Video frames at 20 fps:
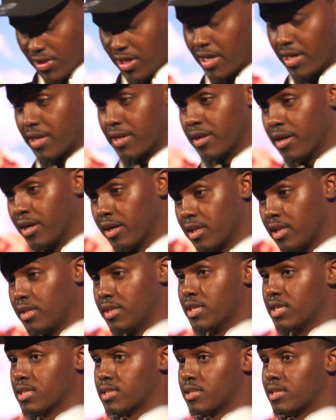hidden
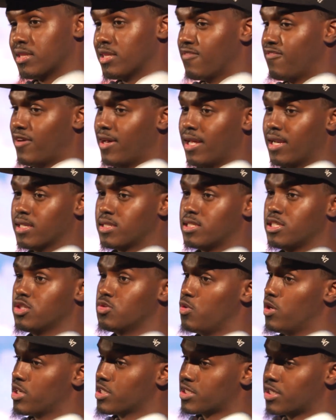ugliness and the fallacies,
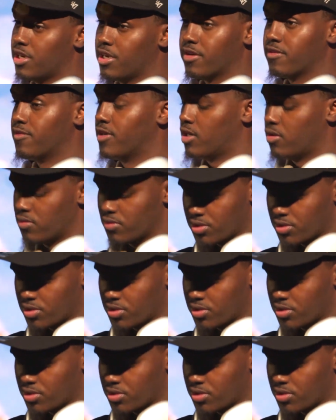we are scared of our own